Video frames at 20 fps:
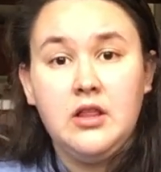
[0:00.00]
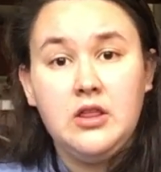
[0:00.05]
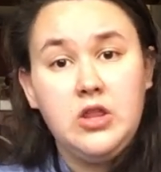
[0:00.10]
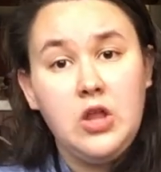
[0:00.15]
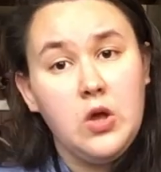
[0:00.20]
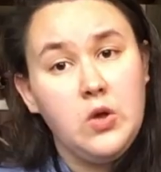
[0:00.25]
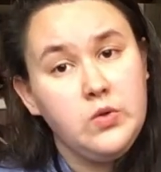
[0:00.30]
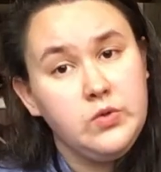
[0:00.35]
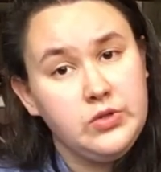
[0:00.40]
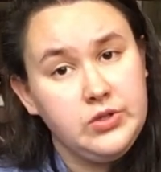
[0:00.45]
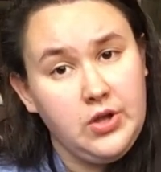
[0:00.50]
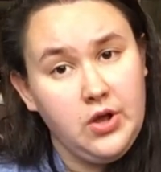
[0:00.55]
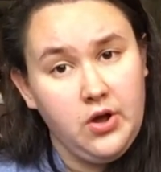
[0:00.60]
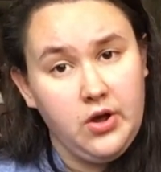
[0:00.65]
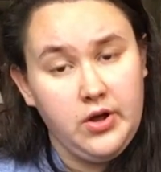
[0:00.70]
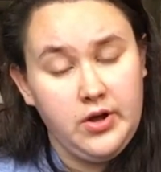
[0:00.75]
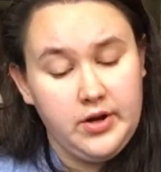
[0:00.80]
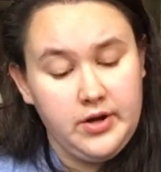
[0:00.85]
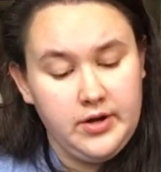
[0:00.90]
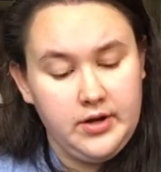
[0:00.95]
Lowe's
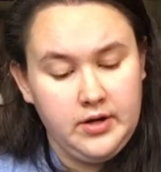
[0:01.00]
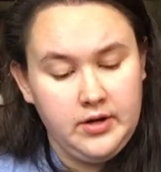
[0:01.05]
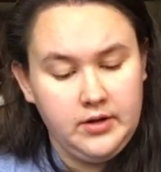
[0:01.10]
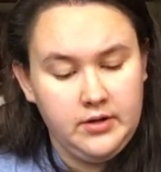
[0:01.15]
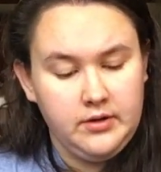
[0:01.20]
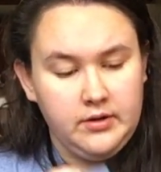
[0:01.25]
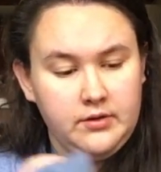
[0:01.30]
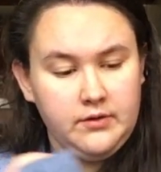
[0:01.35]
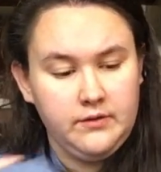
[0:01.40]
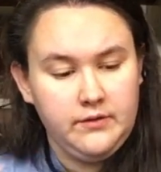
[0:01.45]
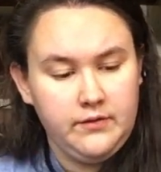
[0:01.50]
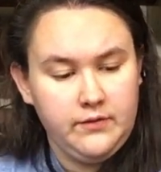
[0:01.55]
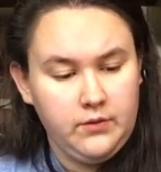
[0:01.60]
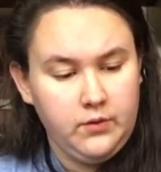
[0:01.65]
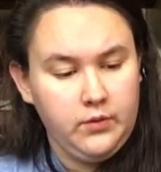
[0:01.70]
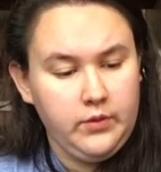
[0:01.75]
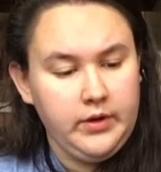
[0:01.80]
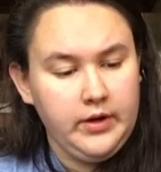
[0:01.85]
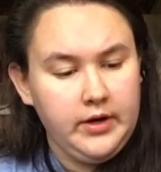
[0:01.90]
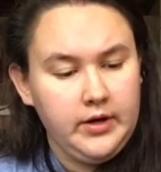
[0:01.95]
card
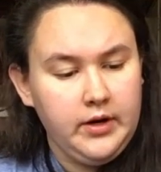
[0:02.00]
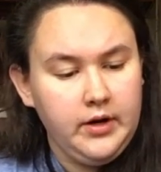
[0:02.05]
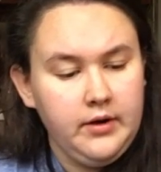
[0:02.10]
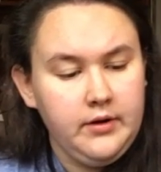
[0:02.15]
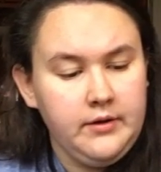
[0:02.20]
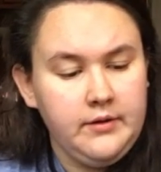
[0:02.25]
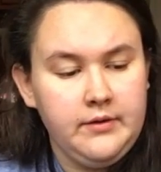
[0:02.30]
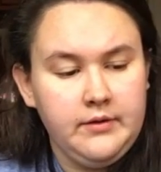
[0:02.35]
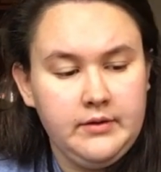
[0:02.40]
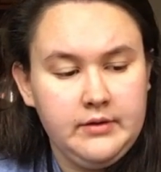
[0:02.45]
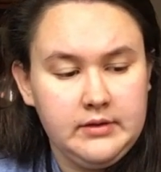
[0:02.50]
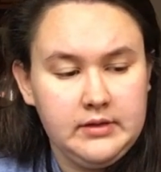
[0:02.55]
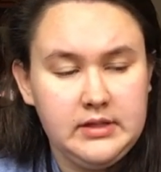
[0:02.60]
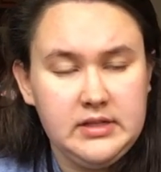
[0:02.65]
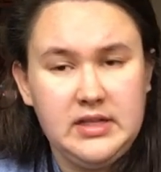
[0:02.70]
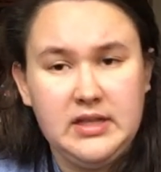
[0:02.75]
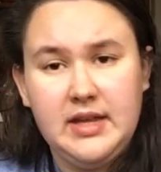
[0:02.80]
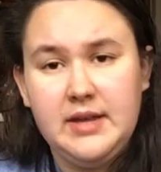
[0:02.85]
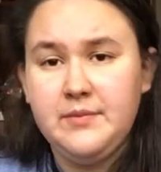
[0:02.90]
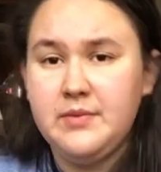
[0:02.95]
for
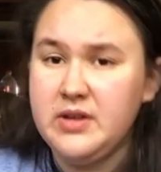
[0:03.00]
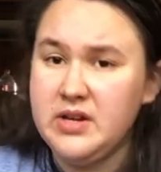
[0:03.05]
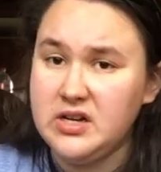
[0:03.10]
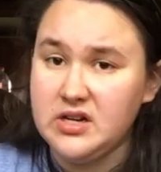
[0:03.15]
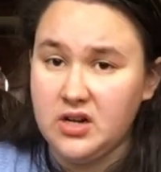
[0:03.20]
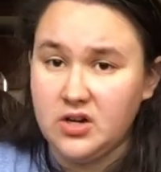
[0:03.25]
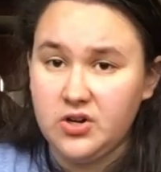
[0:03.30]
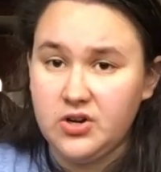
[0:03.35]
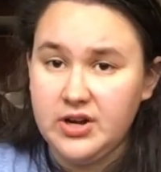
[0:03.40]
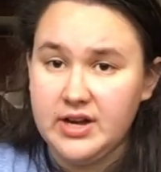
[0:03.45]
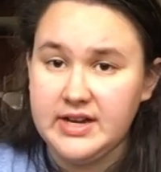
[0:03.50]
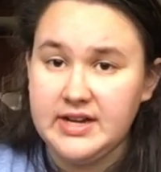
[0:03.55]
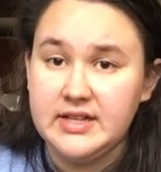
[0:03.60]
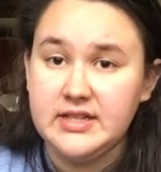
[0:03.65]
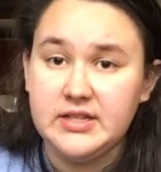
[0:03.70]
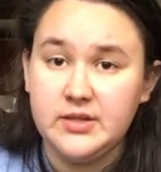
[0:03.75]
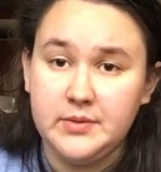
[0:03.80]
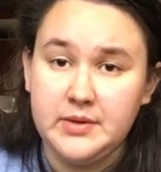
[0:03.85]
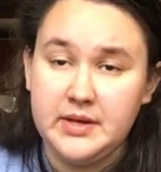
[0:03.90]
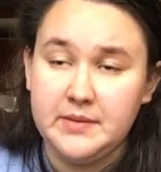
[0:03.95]
to like put it on
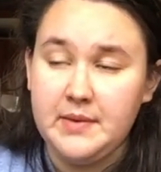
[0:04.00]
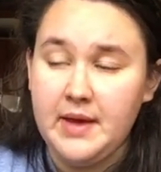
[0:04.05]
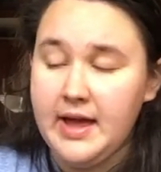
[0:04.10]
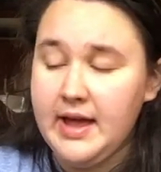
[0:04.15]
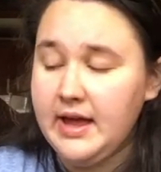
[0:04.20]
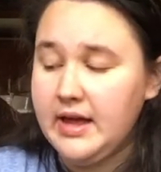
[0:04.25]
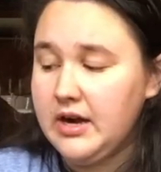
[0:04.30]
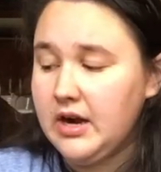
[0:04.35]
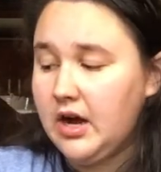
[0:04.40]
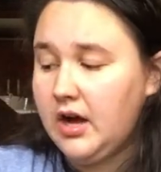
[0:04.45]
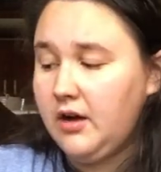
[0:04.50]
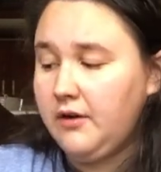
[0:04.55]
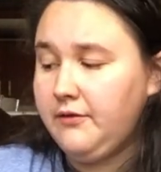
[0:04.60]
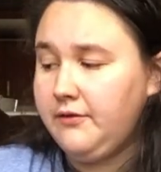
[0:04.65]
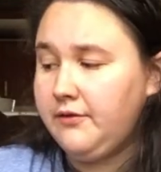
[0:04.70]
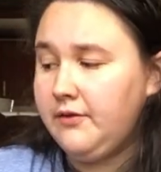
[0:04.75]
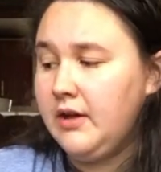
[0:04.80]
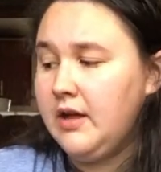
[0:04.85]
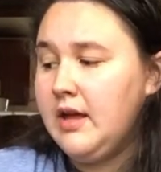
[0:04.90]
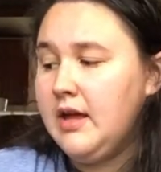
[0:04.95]
credit so we could pay it off.
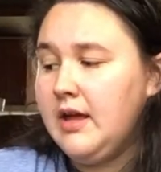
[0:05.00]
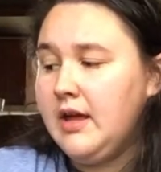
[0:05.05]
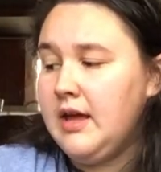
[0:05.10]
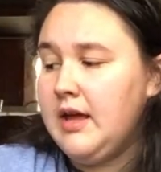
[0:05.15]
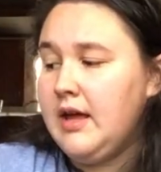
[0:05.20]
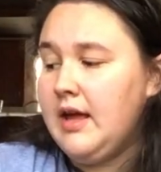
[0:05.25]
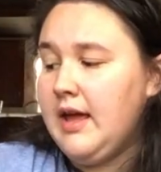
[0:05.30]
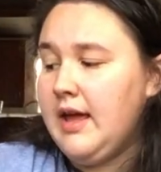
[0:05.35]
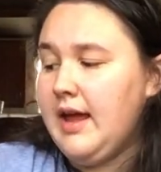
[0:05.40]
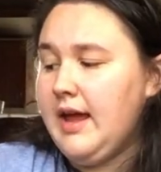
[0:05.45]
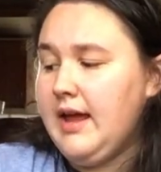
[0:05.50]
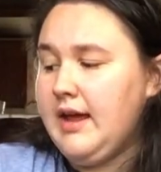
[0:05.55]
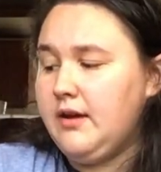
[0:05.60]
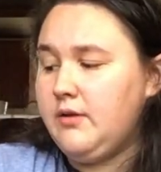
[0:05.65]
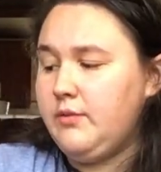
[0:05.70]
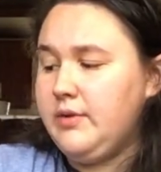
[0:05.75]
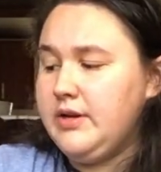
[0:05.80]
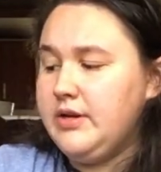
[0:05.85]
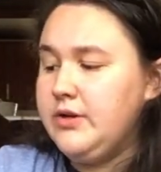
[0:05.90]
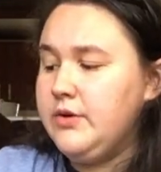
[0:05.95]

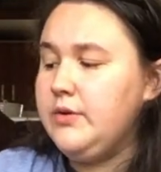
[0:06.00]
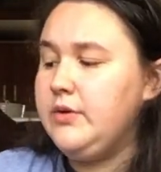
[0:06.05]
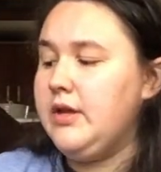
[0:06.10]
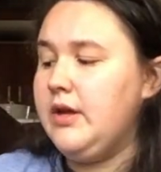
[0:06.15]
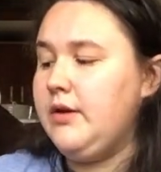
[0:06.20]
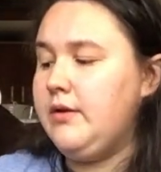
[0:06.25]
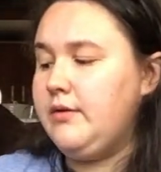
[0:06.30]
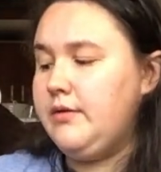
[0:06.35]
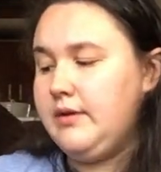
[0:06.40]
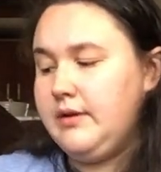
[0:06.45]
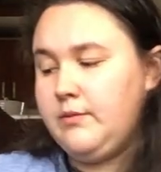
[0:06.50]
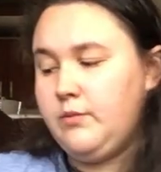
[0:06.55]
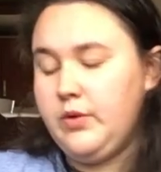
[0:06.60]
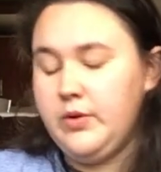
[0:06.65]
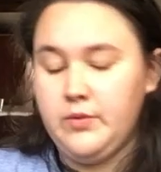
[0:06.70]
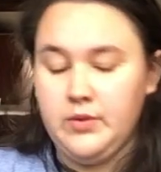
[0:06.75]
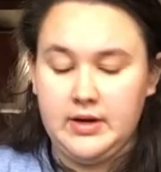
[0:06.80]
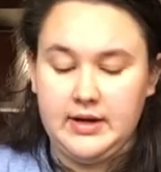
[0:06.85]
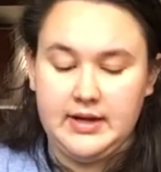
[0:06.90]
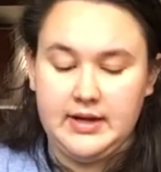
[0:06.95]
And we knew that we weren't